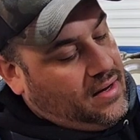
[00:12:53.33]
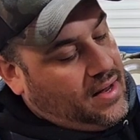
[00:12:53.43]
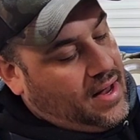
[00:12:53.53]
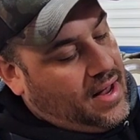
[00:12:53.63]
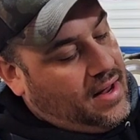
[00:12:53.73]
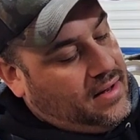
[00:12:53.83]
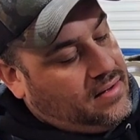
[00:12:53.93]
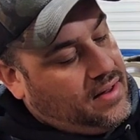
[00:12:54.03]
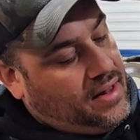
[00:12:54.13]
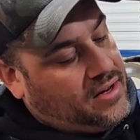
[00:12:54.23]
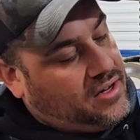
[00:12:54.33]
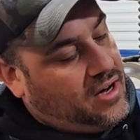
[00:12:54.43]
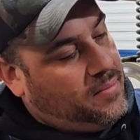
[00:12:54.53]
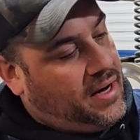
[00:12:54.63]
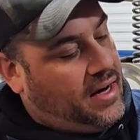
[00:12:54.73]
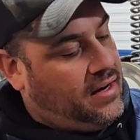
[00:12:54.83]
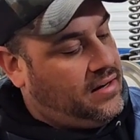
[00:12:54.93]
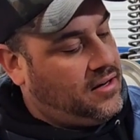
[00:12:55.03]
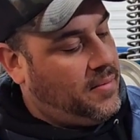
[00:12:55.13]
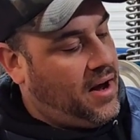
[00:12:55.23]
So I think that's going to
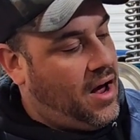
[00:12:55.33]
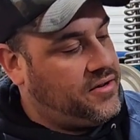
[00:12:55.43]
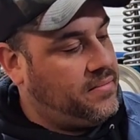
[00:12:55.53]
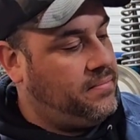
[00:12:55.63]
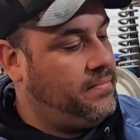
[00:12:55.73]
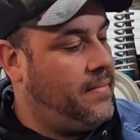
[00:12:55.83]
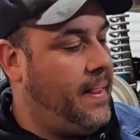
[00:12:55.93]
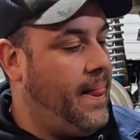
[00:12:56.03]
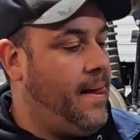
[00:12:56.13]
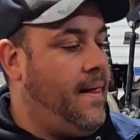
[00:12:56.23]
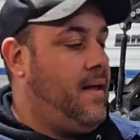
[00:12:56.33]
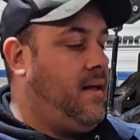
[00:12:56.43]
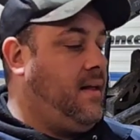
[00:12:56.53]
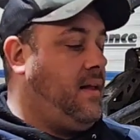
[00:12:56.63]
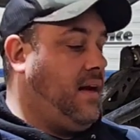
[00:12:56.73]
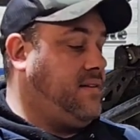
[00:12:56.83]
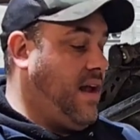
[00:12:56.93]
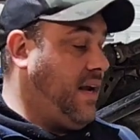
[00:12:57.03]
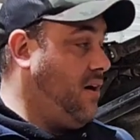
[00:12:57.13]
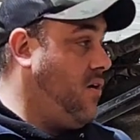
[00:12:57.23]
be awesome. Like I said,
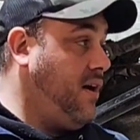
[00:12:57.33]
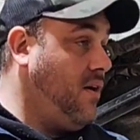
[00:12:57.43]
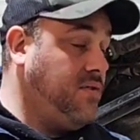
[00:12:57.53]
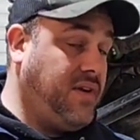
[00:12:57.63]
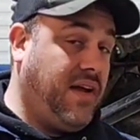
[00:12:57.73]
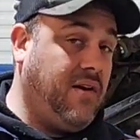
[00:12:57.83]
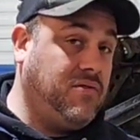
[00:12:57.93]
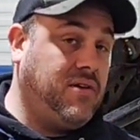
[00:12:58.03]
I can already notice a huge